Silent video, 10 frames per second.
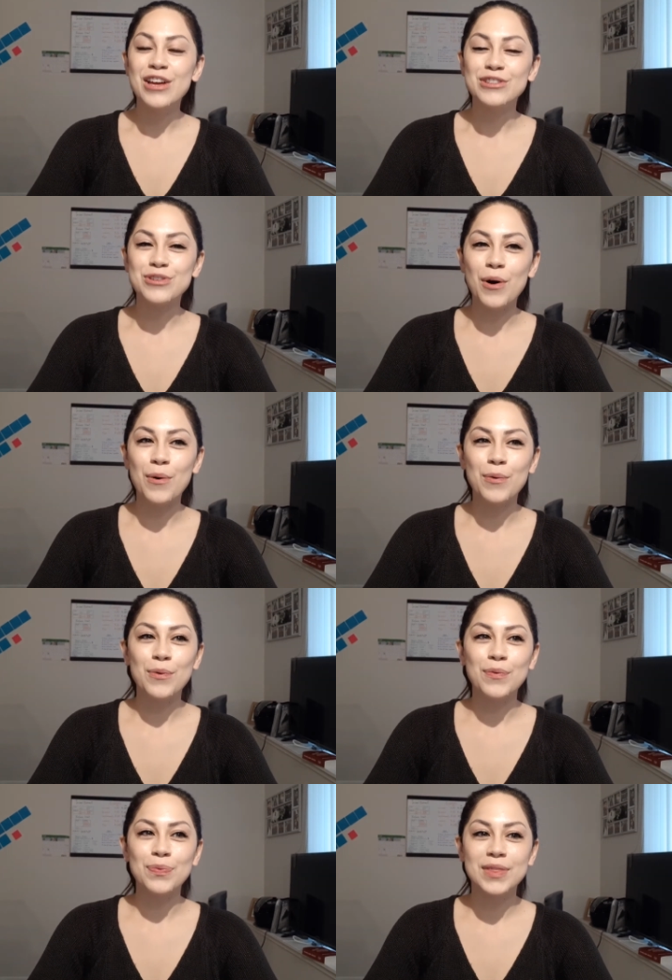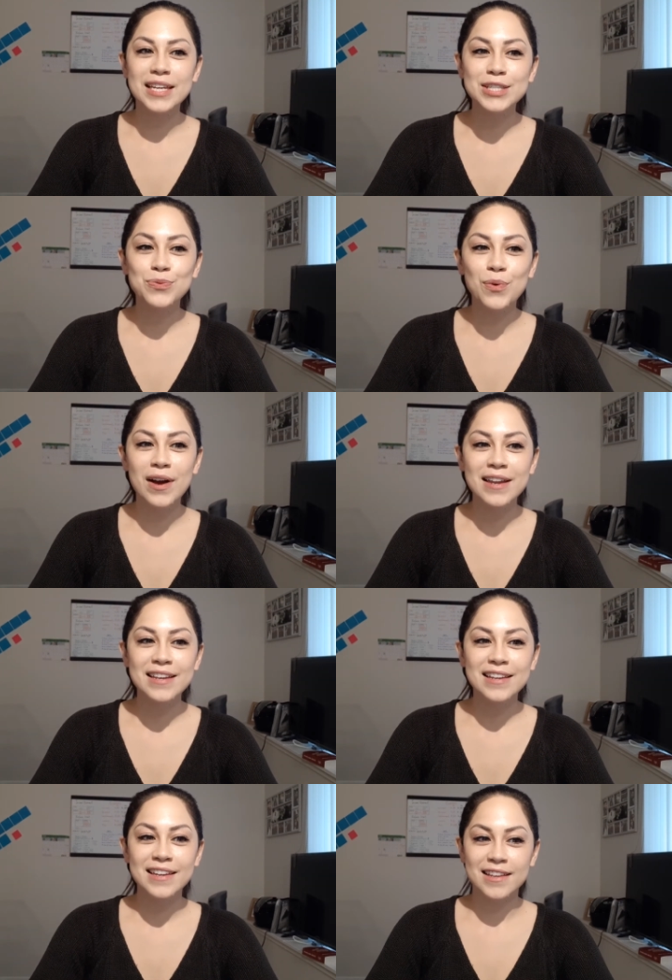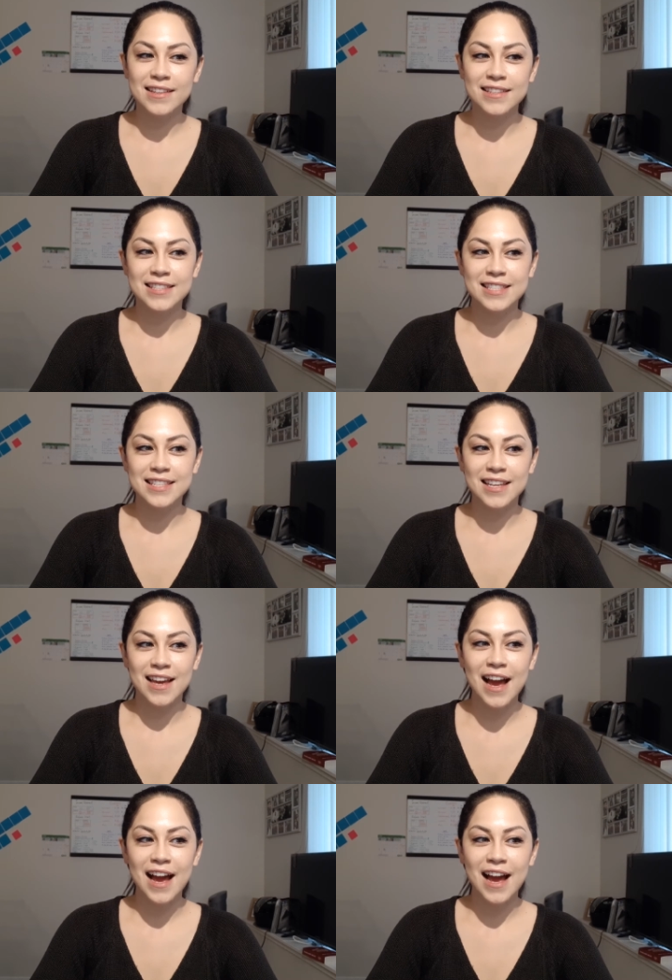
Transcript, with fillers: So this one is,